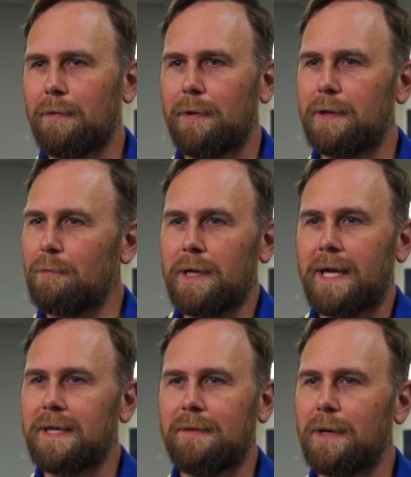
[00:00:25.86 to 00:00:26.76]
we
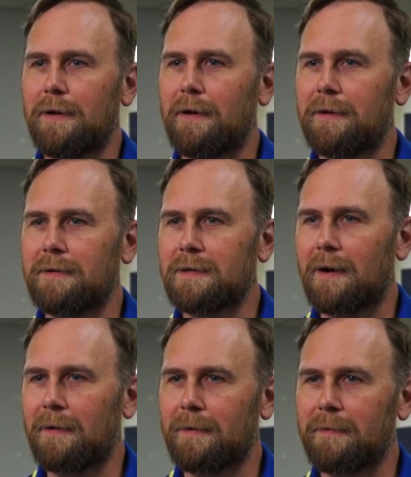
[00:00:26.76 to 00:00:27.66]
had to email all
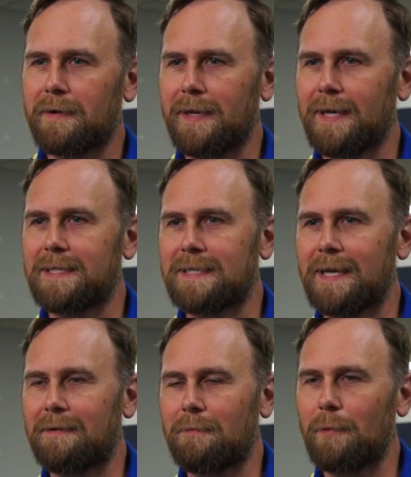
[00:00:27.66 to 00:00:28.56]
our kids
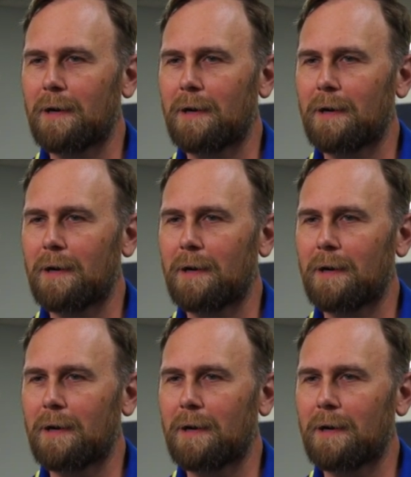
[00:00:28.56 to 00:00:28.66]
saying,